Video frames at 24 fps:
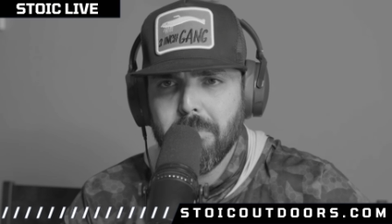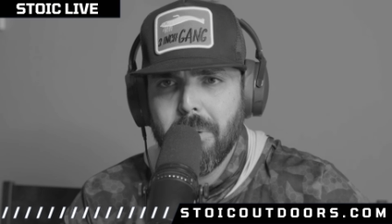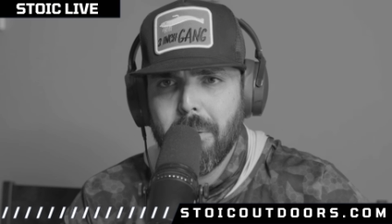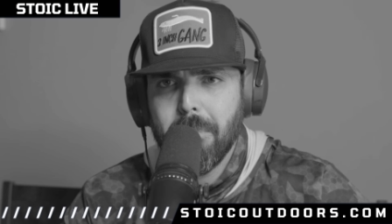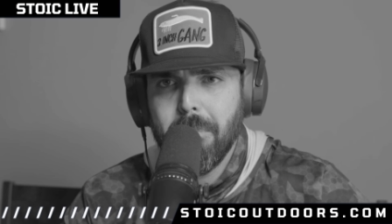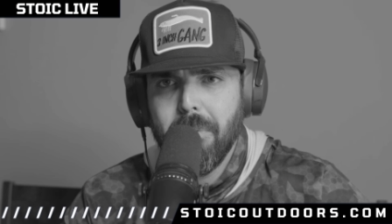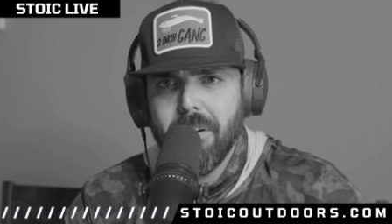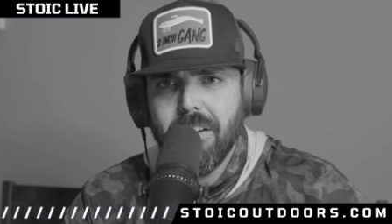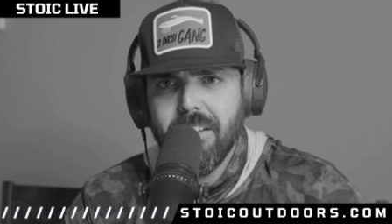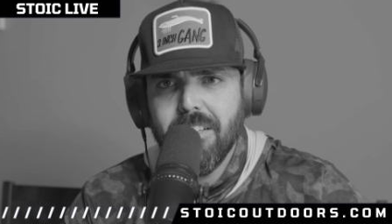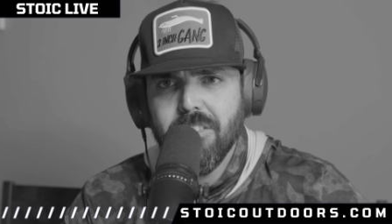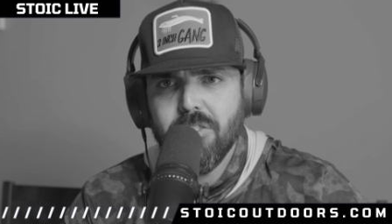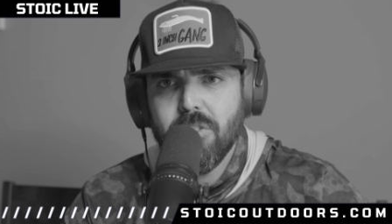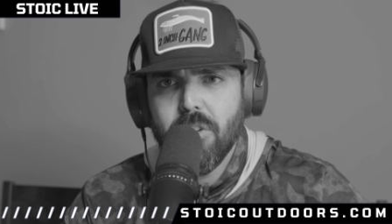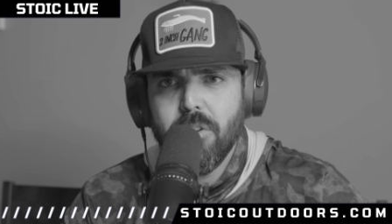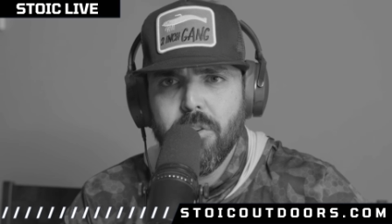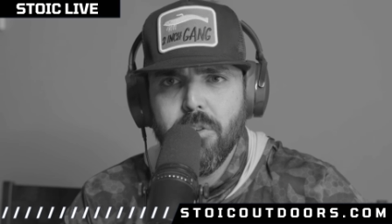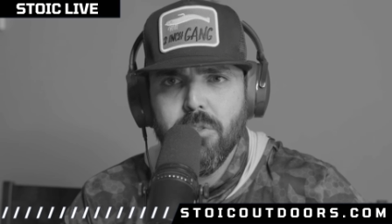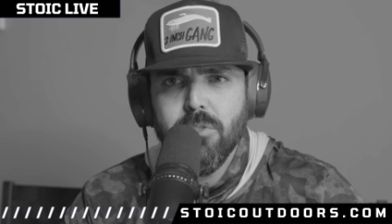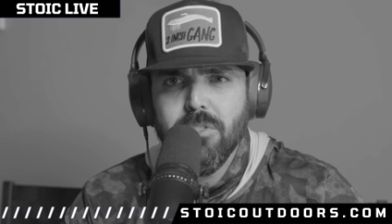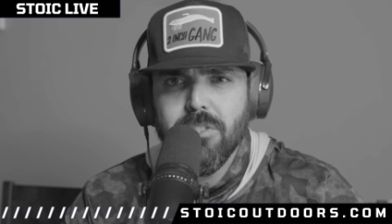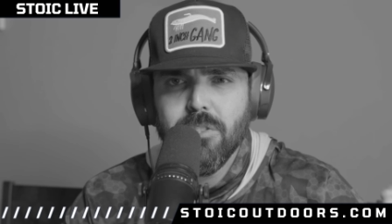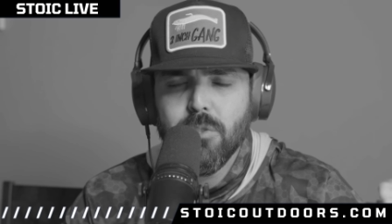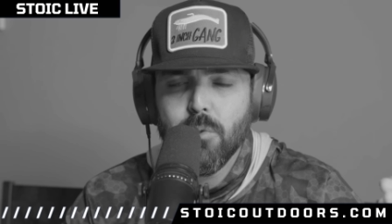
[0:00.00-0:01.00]
my buddies are
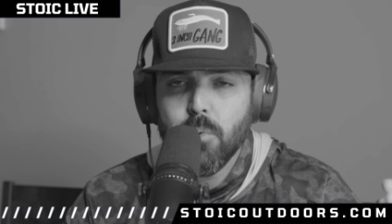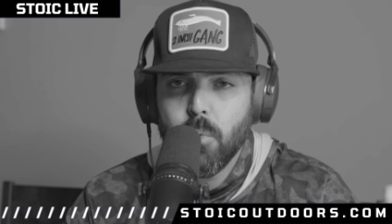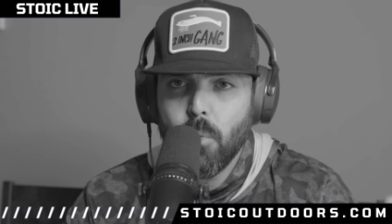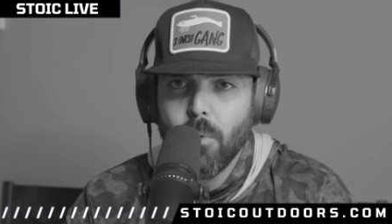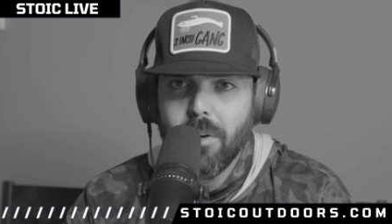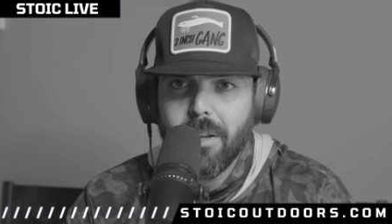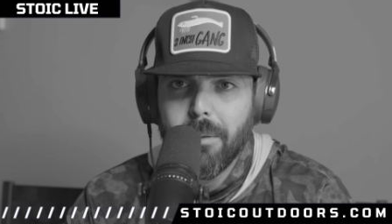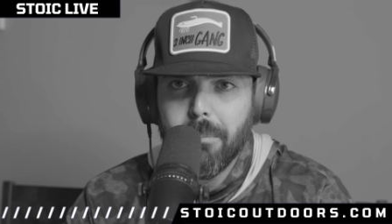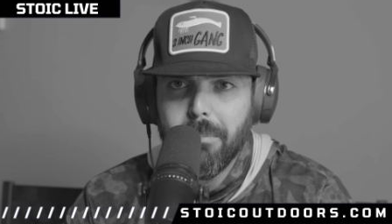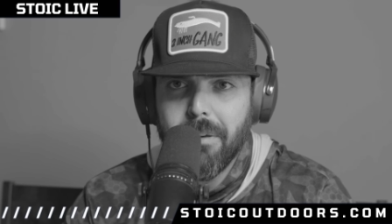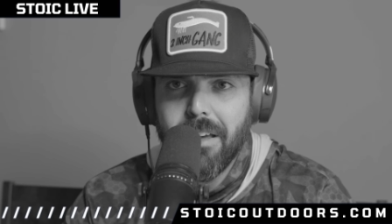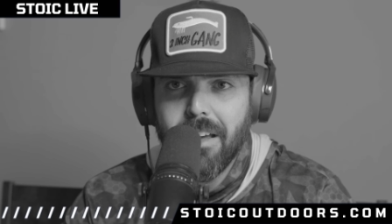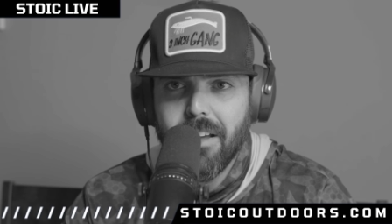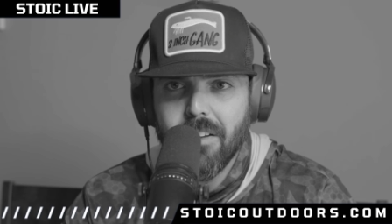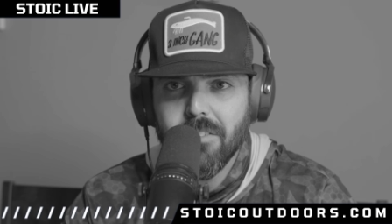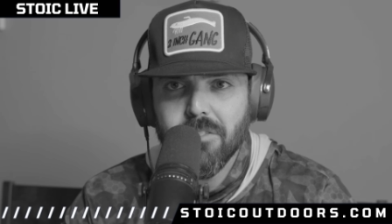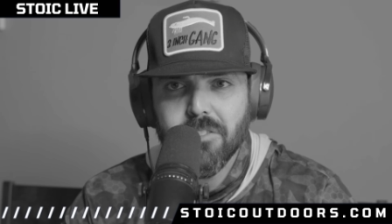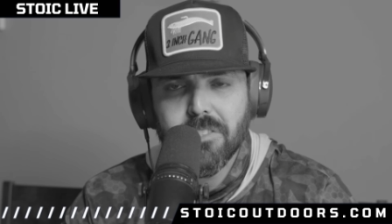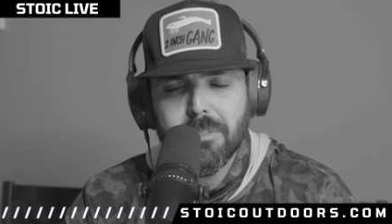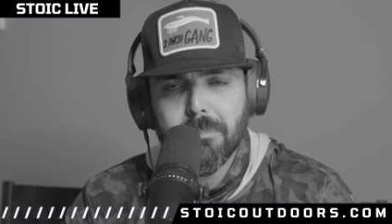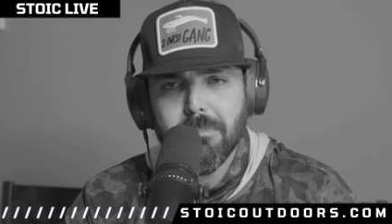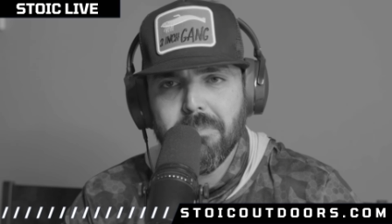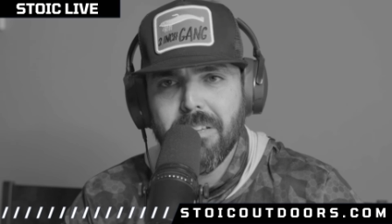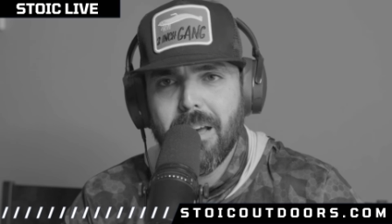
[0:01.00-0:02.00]
using 20
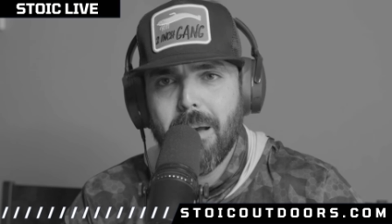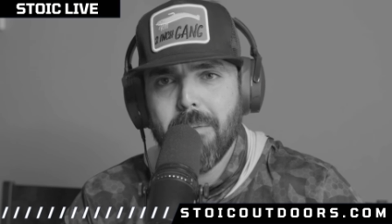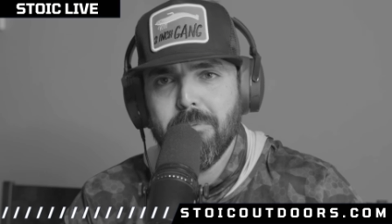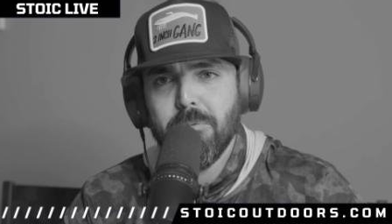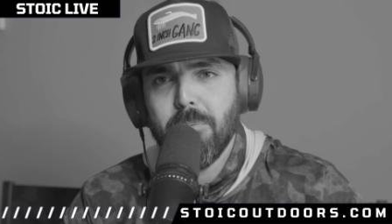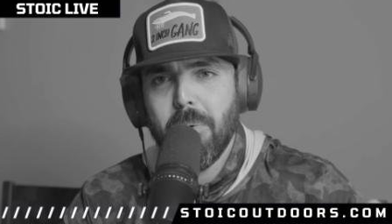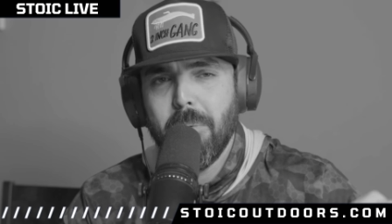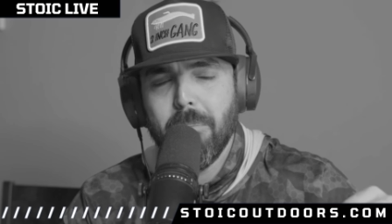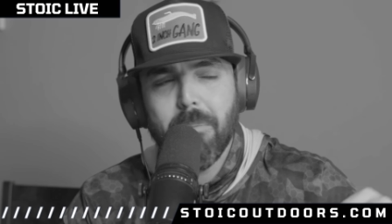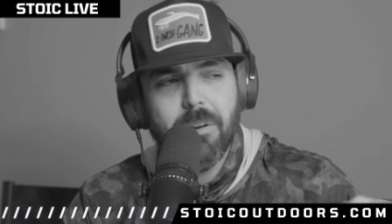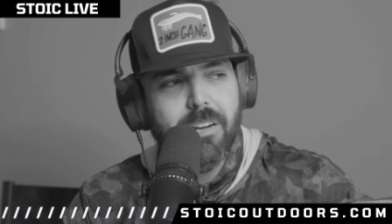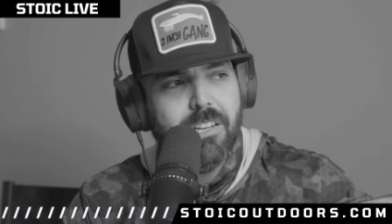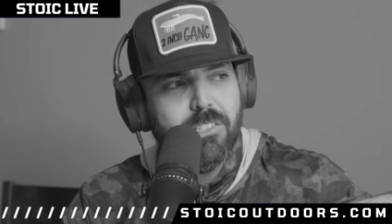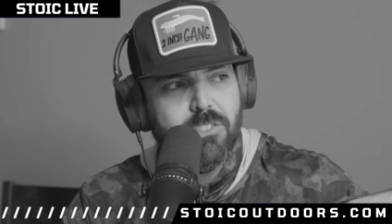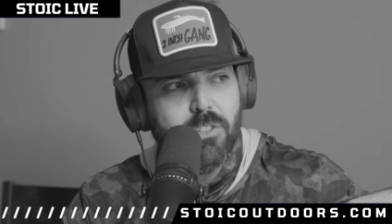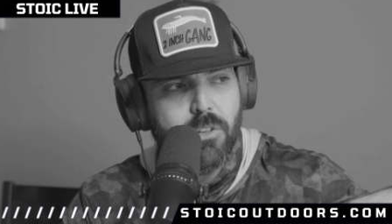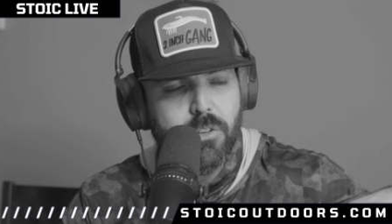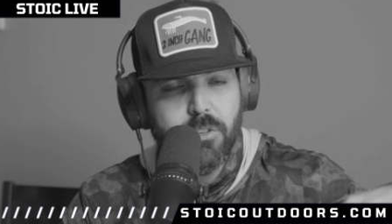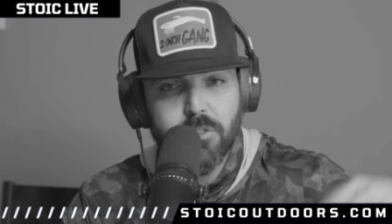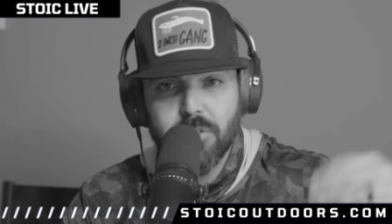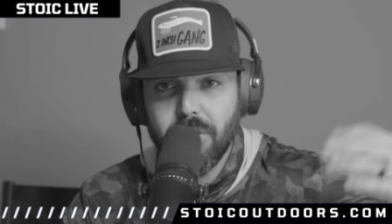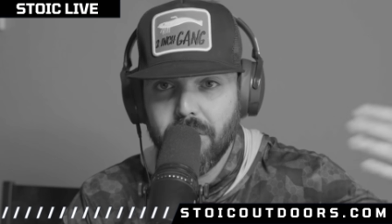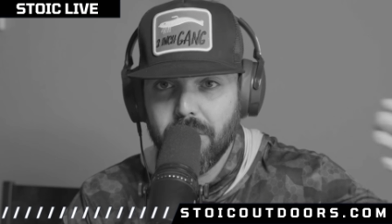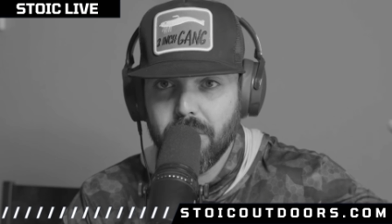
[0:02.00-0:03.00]
pounds sometimes my buddies are
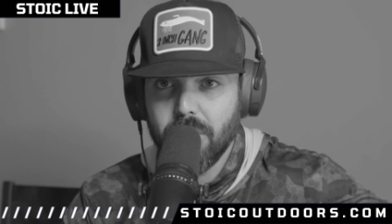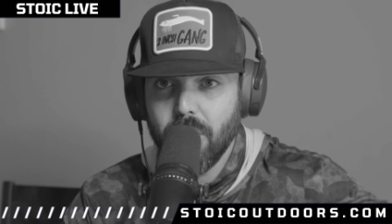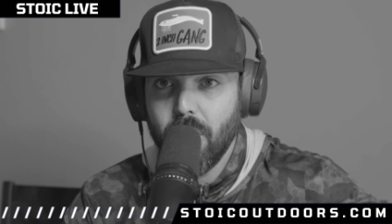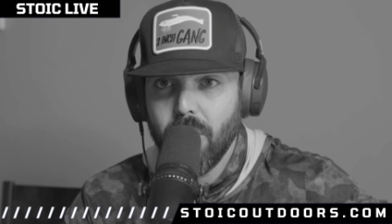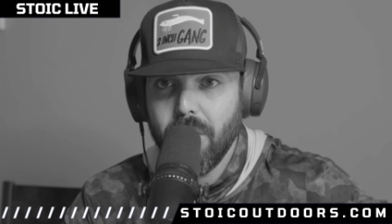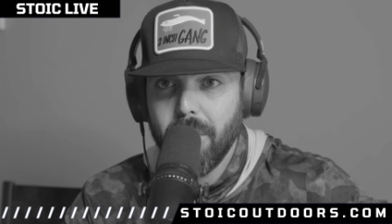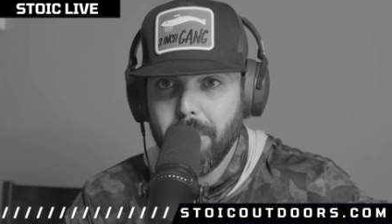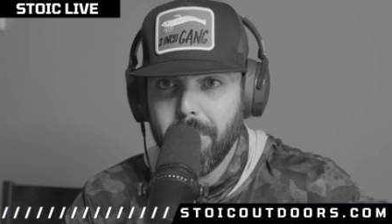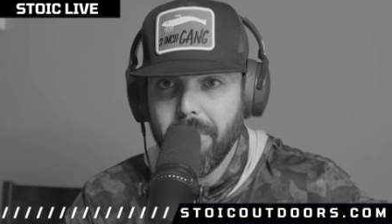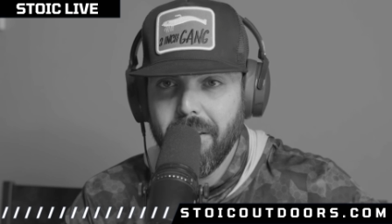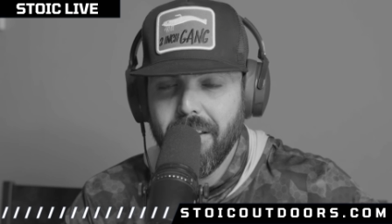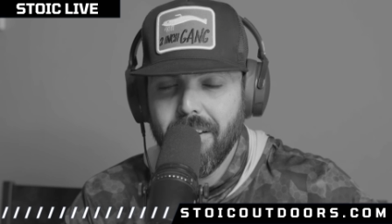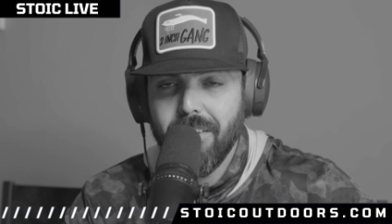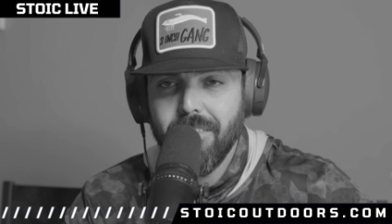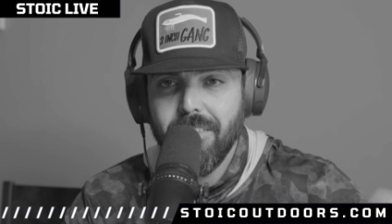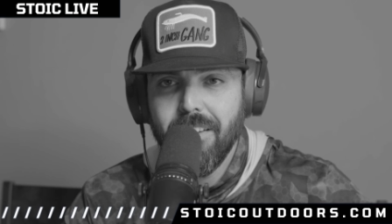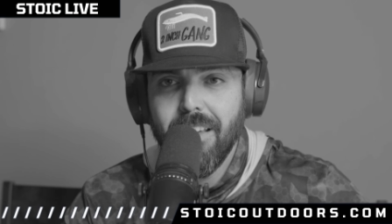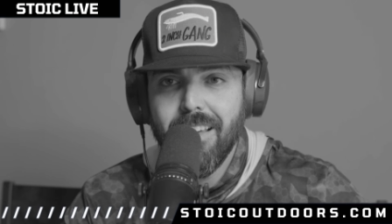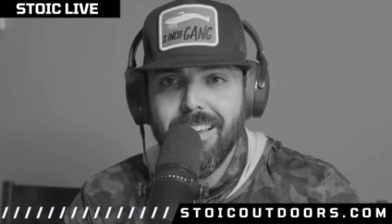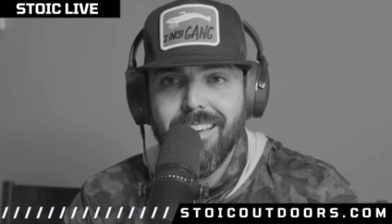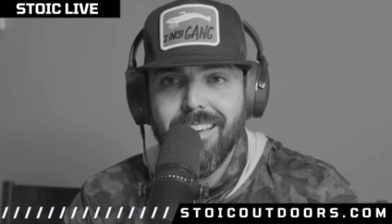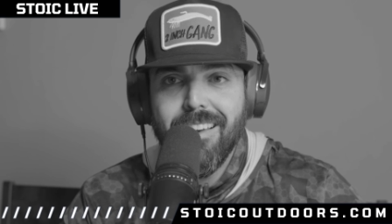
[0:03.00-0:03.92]
using 30 pound